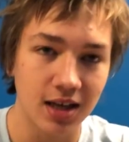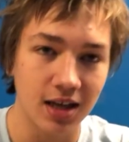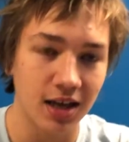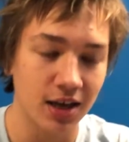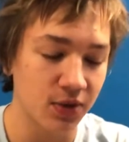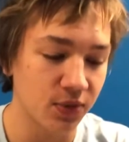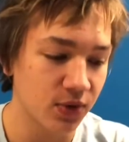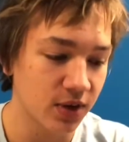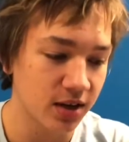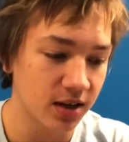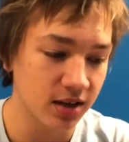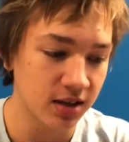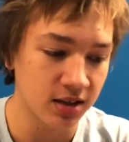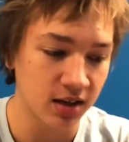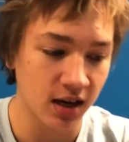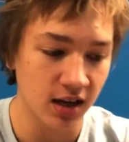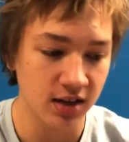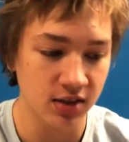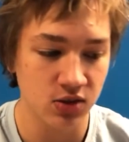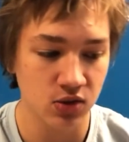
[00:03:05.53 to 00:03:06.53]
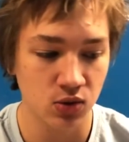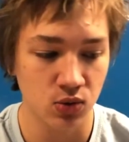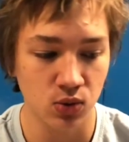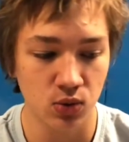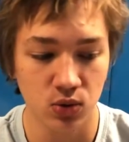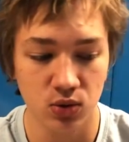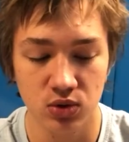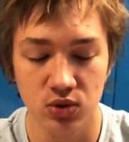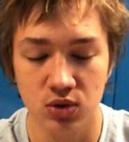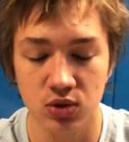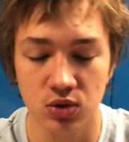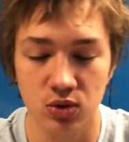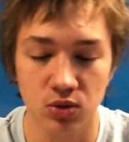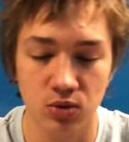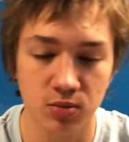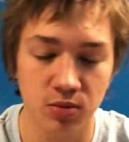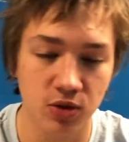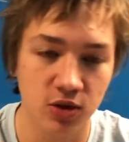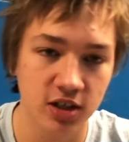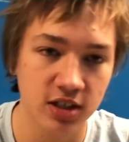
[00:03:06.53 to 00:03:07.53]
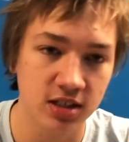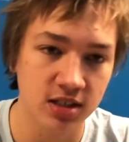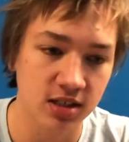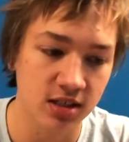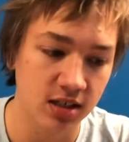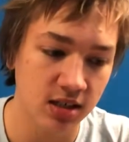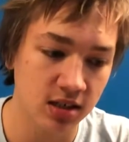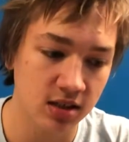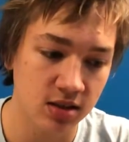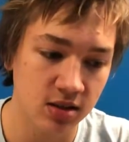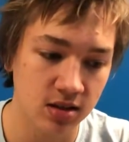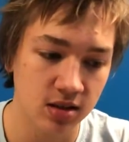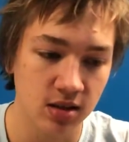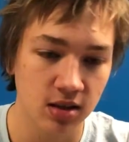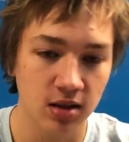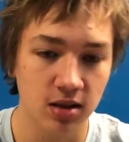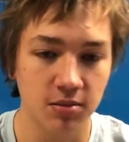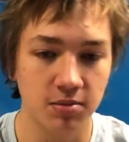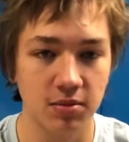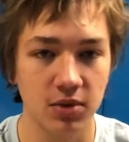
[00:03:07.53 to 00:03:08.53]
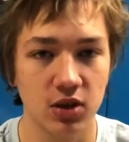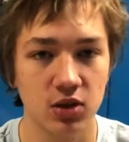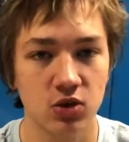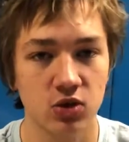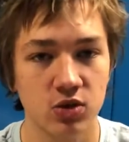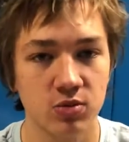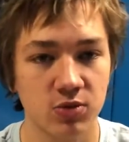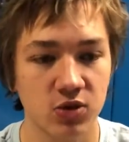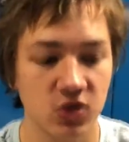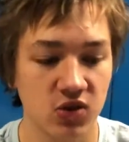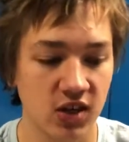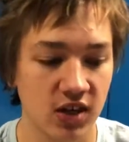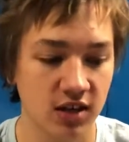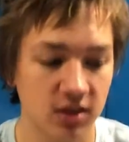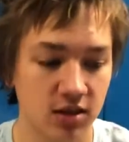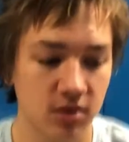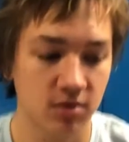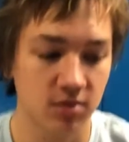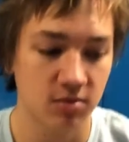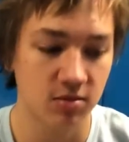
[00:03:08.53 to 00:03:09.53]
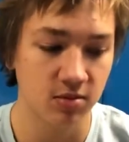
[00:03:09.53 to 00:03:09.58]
It went a nice cool 2.6 meters per second.